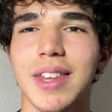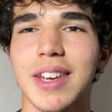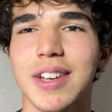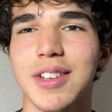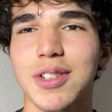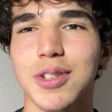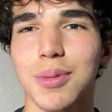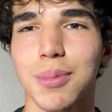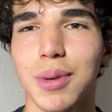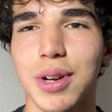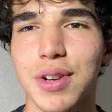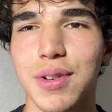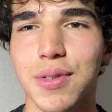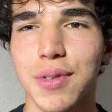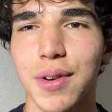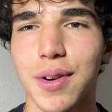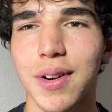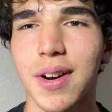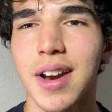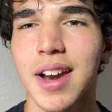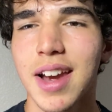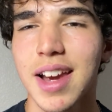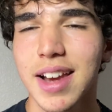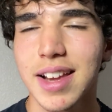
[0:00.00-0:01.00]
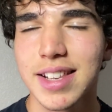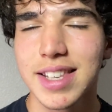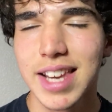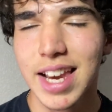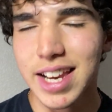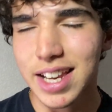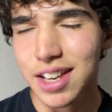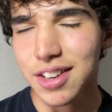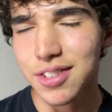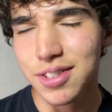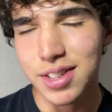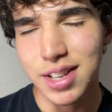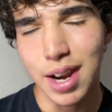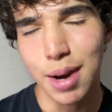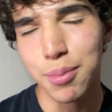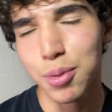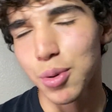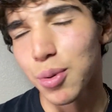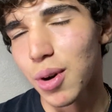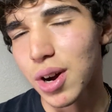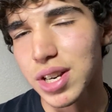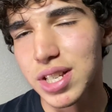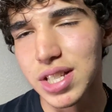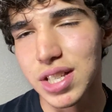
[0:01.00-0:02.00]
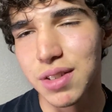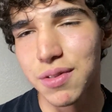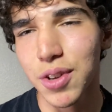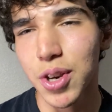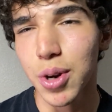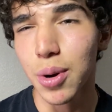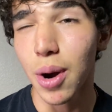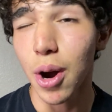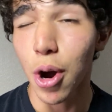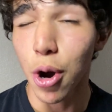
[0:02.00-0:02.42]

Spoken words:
Thank you so much for taking your time to watch this video.